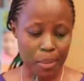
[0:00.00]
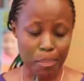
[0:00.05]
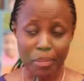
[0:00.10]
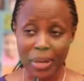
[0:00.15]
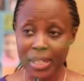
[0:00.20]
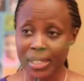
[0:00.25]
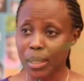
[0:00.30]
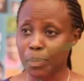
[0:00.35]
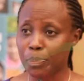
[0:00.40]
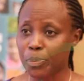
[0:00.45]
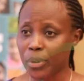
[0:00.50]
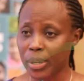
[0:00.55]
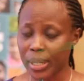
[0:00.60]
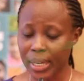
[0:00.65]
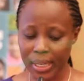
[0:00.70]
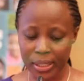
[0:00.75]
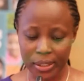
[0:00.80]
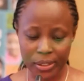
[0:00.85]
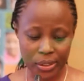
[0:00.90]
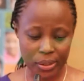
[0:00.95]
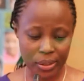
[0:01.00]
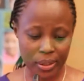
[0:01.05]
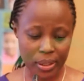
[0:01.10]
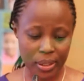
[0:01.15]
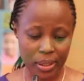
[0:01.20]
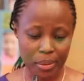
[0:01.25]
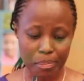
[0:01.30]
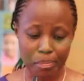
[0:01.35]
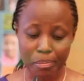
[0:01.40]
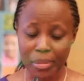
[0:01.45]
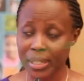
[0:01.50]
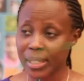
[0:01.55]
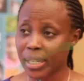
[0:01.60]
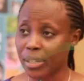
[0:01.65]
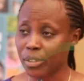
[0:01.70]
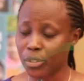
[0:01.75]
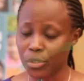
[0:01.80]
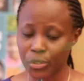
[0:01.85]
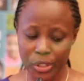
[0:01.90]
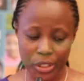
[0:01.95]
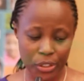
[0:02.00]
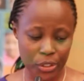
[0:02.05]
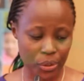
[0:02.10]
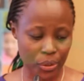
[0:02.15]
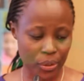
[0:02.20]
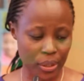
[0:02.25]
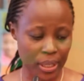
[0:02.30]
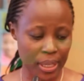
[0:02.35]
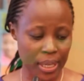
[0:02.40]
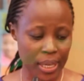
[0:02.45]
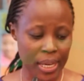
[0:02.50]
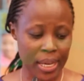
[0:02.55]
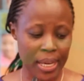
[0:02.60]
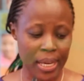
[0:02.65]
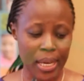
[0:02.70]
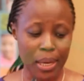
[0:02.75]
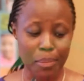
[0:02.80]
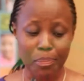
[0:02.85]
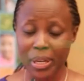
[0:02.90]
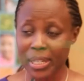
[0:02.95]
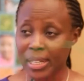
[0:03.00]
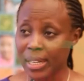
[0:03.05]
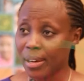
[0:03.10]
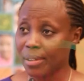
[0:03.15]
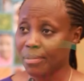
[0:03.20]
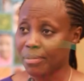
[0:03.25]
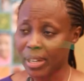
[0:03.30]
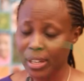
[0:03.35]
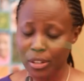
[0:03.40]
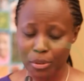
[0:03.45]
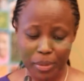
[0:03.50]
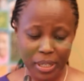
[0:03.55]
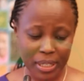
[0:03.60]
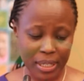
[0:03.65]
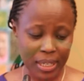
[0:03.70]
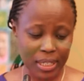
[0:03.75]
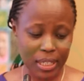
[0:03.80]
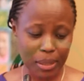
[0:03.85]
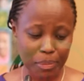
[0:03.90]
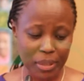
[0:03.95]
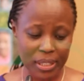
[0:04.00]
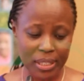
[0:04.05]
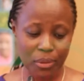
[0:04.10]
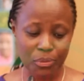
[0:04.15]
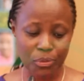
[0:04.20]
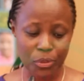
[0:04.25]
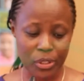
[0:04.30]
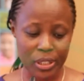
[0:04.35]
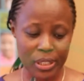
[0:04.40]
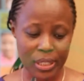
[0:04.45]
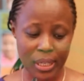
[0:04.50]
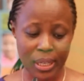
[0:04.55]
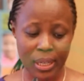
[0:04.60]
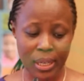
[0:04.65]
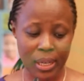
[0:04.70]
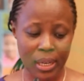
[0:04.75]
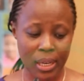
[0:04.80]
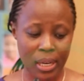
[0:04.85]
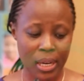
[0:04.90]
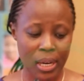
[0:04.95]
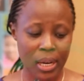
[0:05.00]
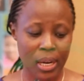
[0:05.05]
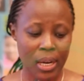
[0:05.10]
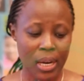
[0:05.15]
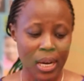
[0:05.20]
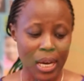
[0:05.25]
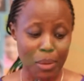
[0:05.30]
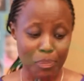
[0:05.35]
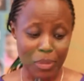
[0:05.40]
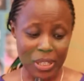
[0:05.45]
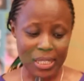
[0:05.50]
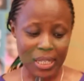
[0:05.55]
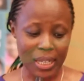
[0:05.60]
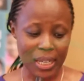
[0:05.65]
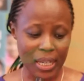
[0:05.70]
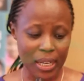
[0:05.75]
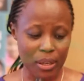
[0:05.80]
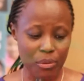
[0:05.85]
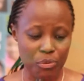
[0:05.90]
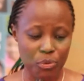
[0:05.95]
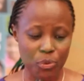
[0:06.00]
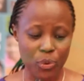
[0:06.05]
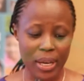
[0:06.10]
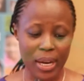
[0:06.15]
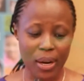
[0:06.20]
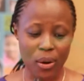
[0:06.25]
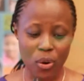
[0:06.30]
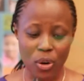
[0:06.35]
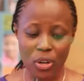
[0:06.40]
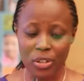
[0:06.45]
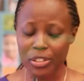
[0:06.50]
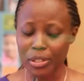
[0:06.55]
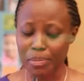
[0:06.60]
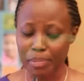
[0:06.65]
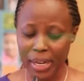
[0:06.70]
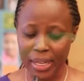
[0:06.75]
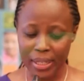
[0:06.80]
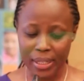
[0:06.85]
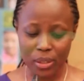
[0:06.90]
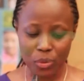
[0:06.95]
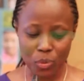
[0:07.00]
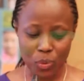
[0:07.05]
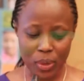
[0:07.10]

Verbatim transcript: better production, better nutrition, a better environment and a better future, a better life, we are all reminded